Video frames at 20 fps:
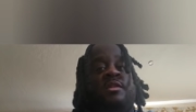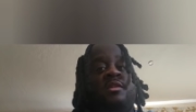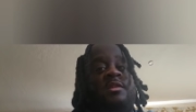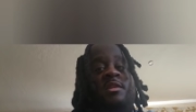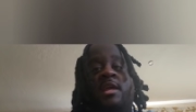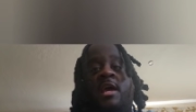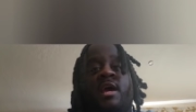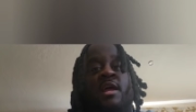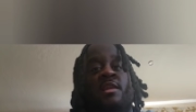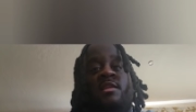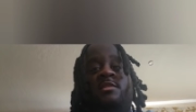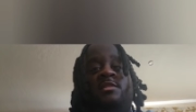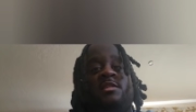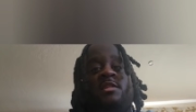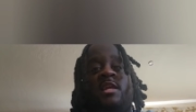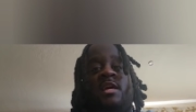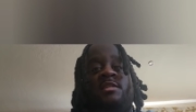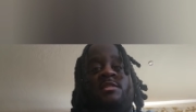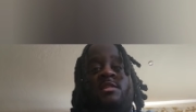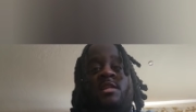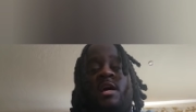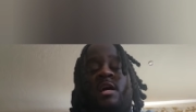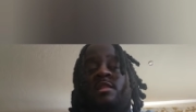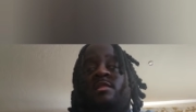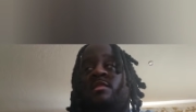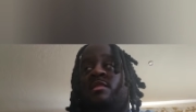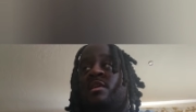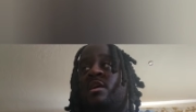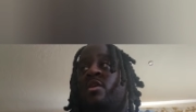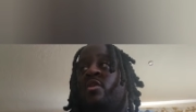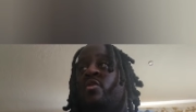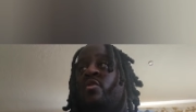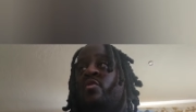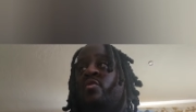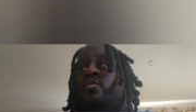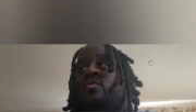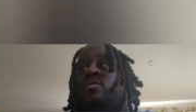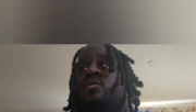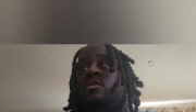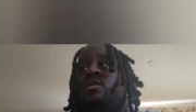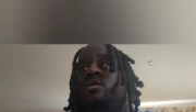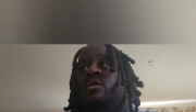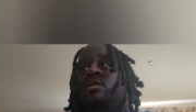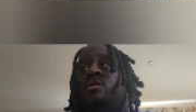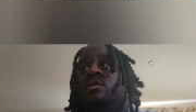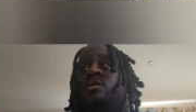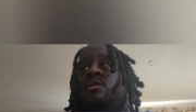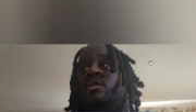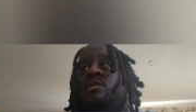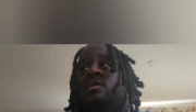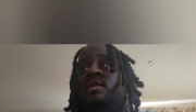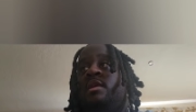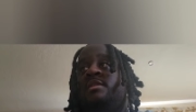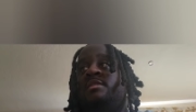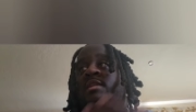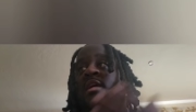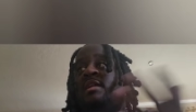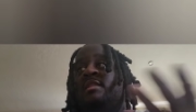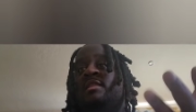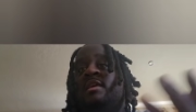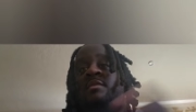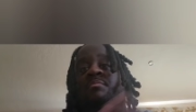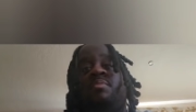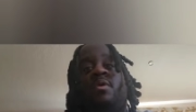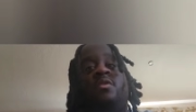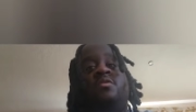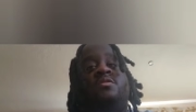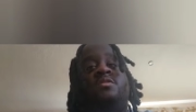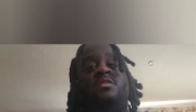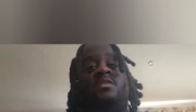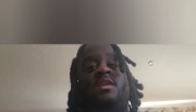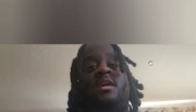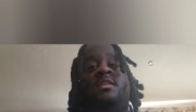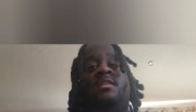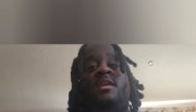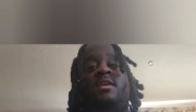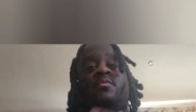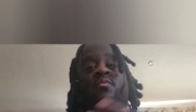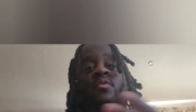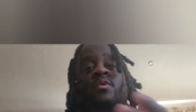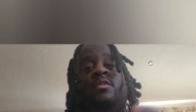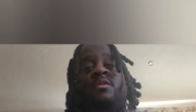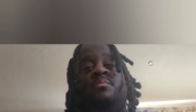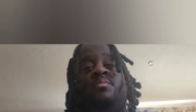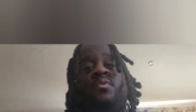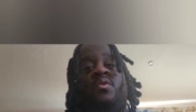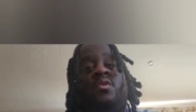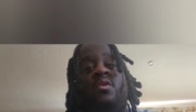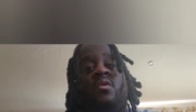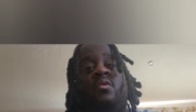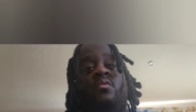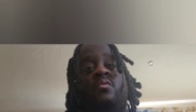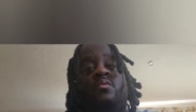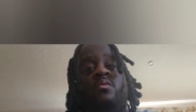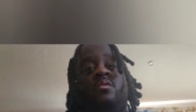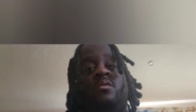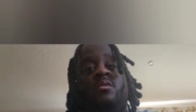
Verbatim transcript: that's that's not their that's not their person that they really put on.